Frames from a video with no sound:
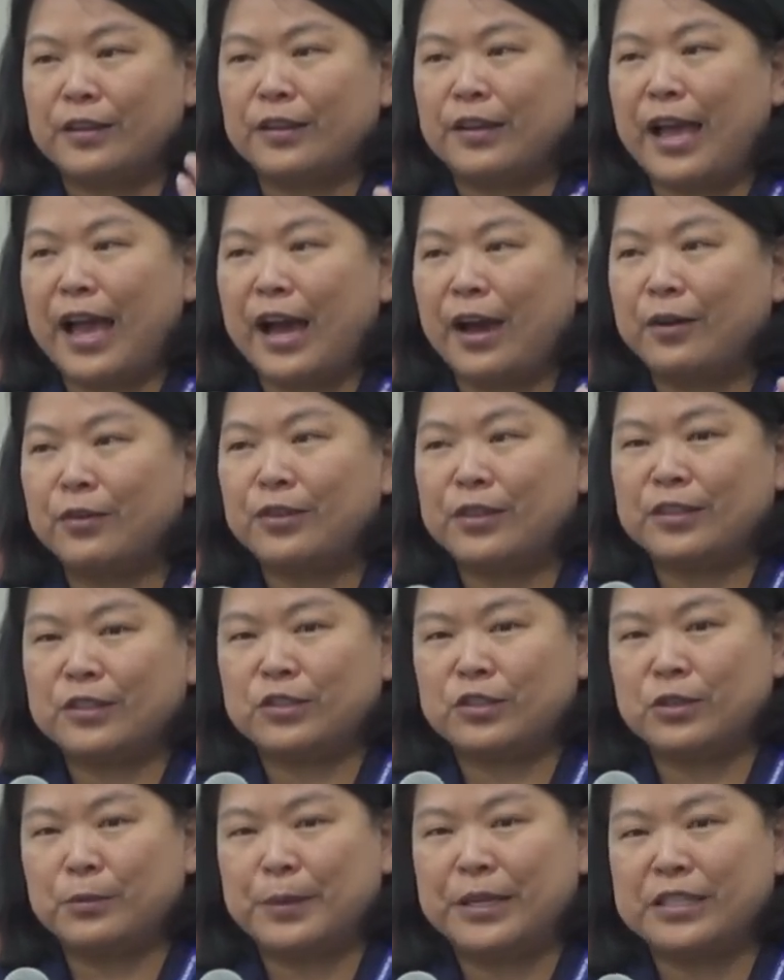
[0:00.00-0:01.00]
how
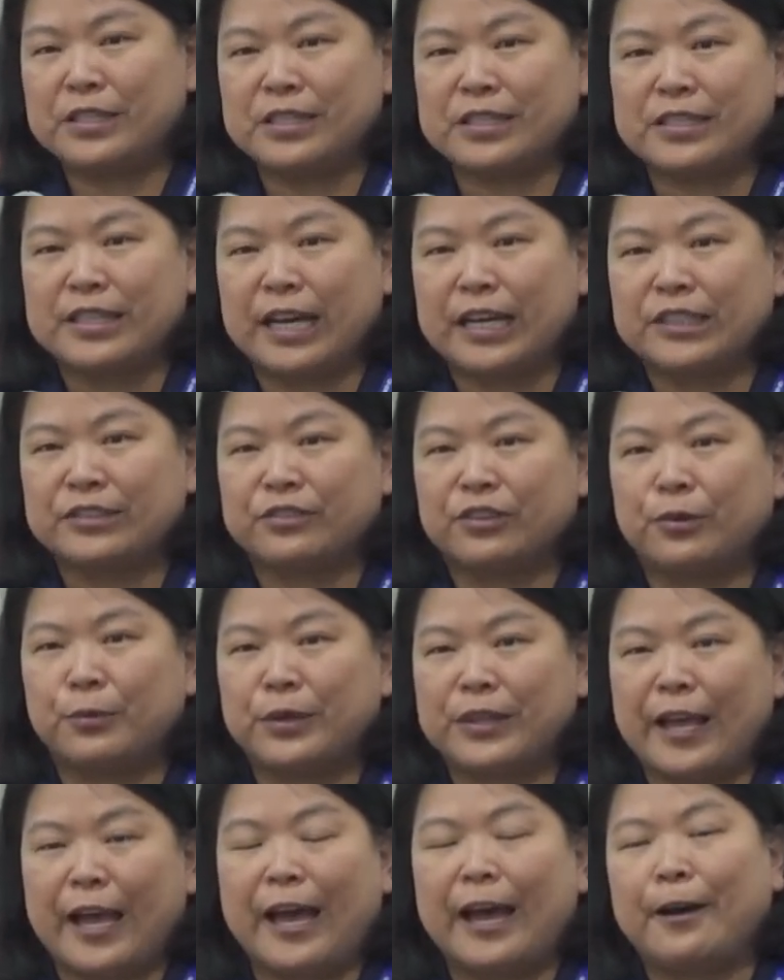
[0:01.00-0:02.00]
to be successful
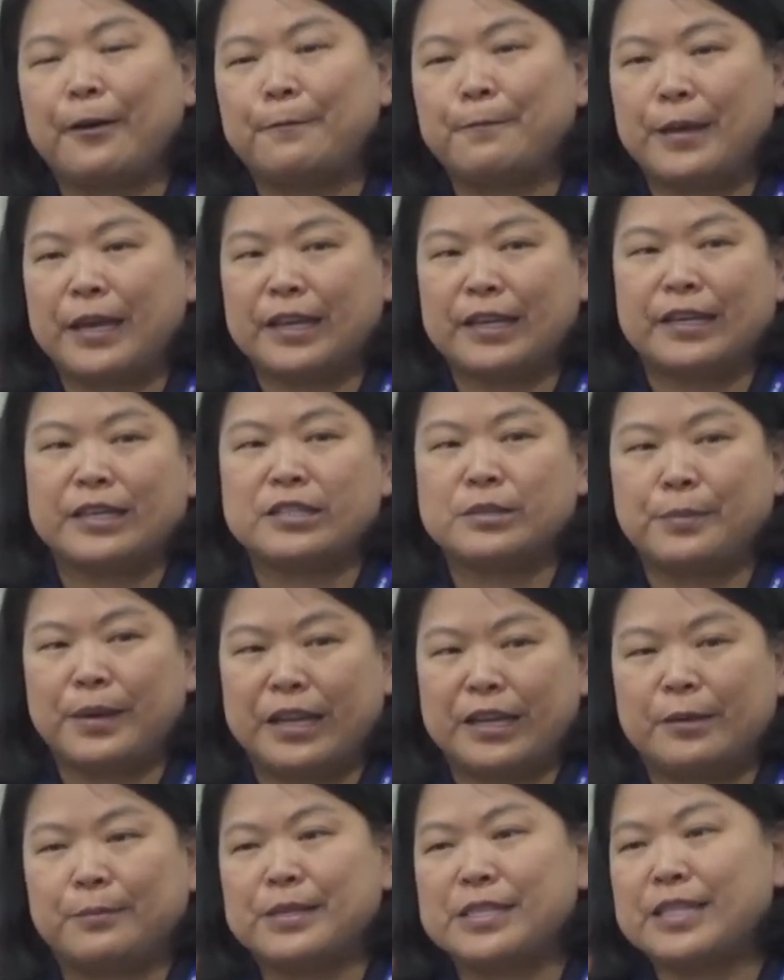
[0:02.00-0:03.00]
without making as
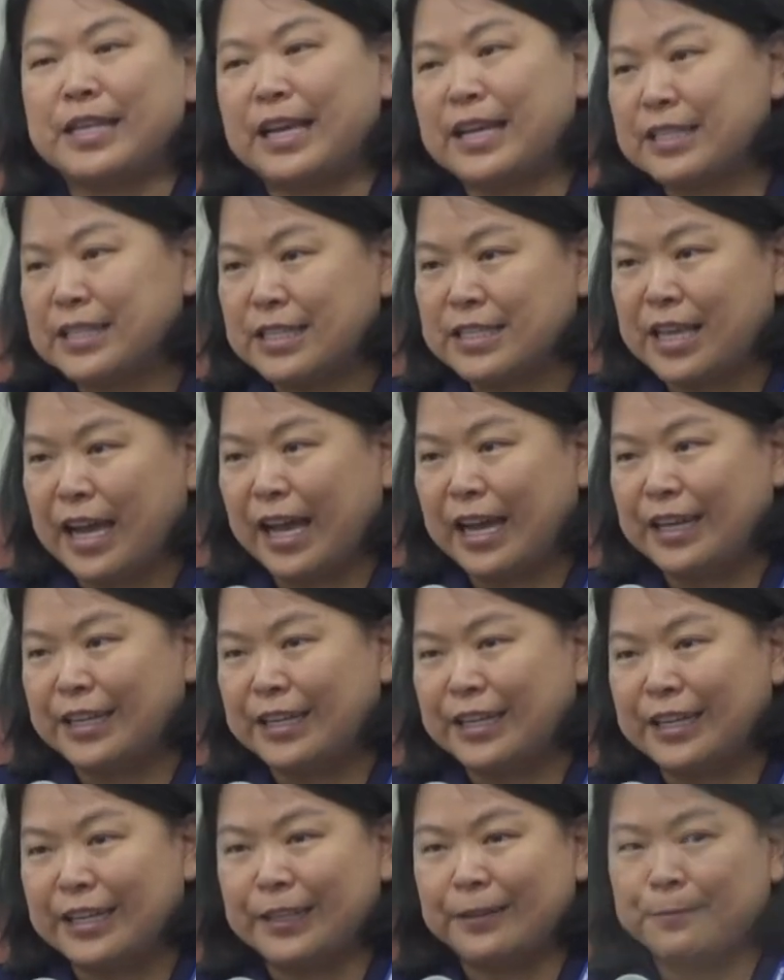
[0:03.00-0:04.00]
many mistakes as I
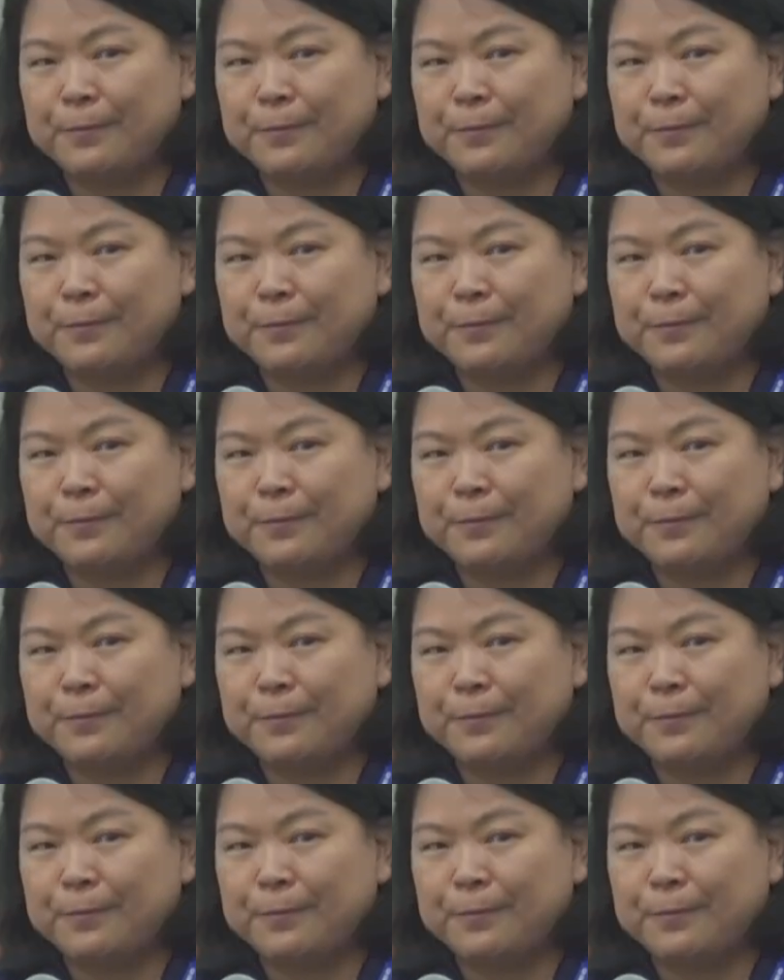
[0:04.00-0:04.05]
did.